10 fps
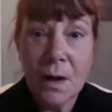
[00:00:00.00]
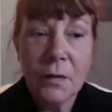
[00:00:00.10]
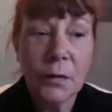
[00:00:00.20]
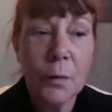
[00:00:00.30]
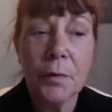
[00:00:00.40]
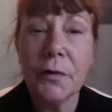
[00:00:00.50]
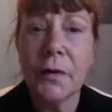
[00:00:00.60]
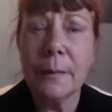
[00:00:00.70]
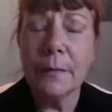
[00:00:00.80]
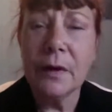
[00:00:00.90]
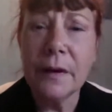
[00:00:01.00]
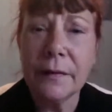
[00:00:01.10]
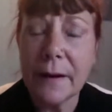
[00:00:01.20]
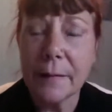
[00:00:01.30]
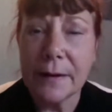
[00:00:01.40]
So perception is
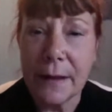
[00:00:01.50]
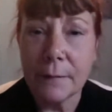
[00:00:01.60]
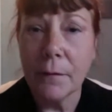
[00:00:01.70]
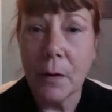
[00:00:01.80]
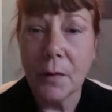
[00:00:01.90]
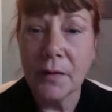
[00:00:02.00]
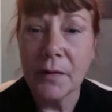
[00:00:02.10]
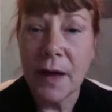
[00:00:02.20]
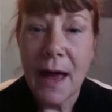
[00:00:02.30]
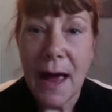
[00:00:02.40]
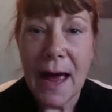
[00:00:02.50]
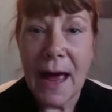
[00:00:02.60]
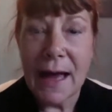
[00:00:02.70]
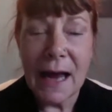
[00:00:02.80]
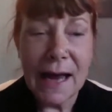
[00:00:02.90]
everything, folks.
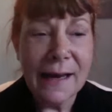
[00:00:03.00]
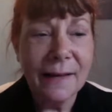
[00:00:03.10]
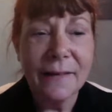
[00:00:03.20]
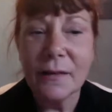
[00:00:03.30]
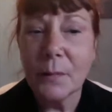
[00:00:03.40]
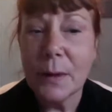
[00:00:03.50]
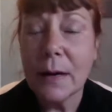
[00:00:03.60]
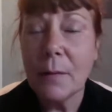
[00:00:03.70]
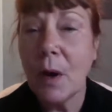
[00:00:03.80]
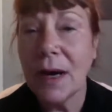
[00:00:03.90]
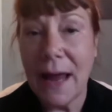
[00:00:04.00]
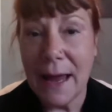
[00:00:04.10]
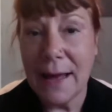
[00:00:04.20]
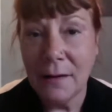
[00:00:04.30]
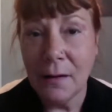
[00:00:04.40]
And I guess that's what I want to
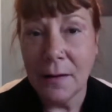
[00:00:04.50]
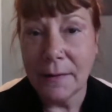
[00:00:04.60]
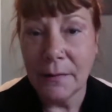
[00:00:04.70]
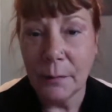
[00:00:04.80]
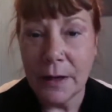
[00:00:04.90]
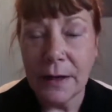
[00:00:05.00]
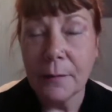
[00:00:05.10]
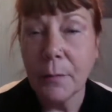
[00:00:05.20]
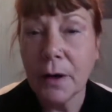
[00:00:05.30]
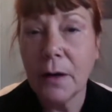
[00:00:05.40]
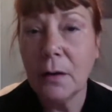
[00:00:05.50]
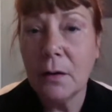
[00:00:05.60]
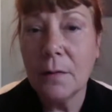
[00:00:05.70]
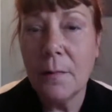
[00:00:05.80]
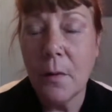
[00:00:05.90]
end on this week. And we're going to
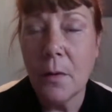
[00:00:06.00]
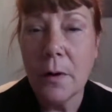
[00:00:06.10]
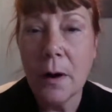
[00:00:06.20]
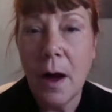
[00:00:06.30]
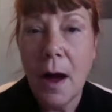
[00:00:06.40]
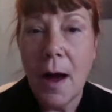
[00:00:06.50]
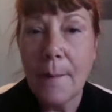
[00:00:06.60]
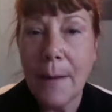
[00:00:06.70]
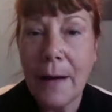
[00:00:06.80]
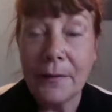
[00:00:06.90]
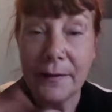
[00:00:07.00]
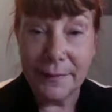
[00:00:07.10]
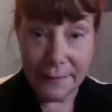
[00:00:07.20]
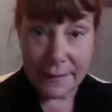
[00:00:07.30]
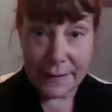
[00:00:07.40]
look more about the
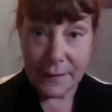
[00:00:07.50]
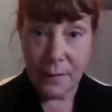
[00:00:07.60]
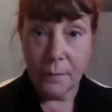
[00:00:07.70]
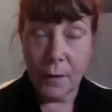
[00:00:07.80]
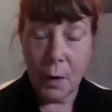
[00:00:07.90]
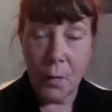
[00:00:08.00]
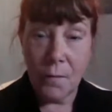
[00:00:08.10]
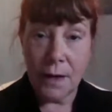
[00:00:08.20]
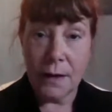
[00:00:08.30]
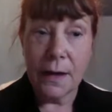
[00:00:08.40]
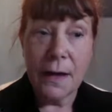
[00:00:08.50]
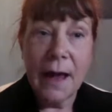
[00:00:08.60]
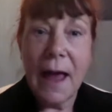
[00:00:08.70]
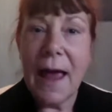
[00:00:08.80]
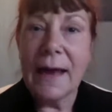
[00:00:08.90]
scene of COVID
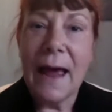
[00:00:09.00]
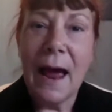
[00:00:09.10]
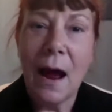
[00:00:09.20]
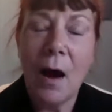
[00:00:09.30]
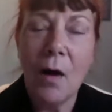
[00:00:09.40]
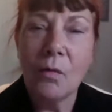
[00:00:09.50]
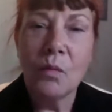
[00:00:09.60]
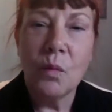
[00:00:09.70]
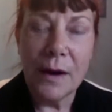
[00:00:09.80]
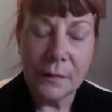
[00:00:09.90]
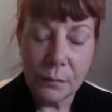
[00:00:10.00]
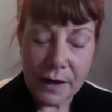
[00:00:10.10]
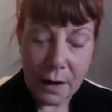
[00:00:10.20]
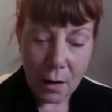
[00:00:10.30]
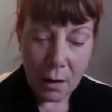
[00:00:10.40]
and how when
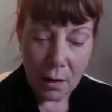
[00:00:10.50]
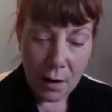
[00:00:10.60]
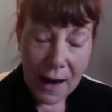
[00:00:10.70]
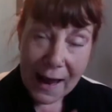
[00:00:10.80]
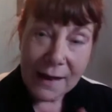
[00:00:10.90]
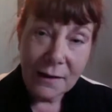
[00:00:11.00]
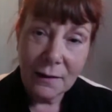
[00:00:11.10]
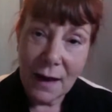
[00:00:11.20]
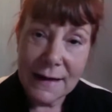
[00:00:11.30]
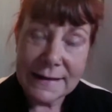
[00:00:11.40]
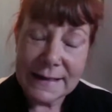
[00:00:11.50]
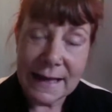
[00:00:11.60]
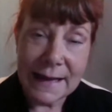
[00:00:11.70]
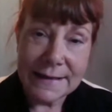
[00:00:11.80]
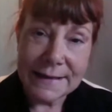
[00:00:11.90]
we are analyzing
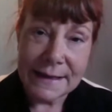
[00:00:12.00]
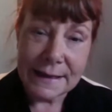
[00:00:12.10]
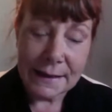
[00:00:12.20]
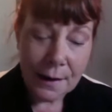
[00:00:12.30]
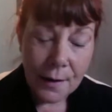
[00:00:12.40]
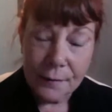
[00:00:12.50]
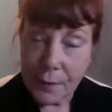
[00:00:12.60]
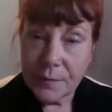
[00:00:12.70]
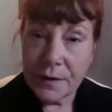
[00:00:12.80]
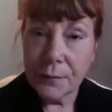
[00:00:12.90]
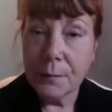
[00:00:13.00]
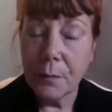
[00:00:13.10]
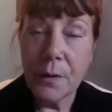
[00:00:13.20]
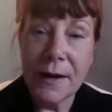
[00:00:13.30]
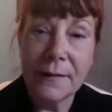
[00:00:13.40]
that scene from different
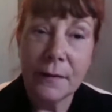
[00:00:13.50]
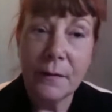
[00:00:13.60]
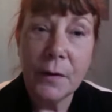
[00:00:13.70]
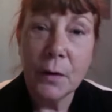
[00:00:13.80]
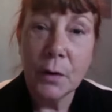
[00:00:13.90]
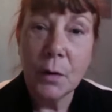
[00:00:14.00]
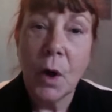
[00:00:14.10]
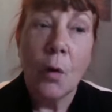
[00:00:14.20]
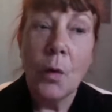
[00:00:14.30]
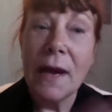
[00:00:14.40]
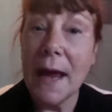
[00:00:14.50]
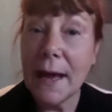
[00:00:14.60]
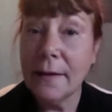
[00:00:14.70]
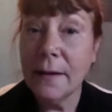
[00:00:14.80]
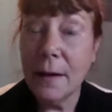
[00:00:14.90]
points of view, we
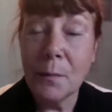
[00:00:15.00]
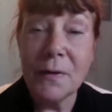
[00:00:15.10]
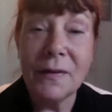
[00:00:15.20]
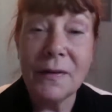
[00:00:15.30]
end up with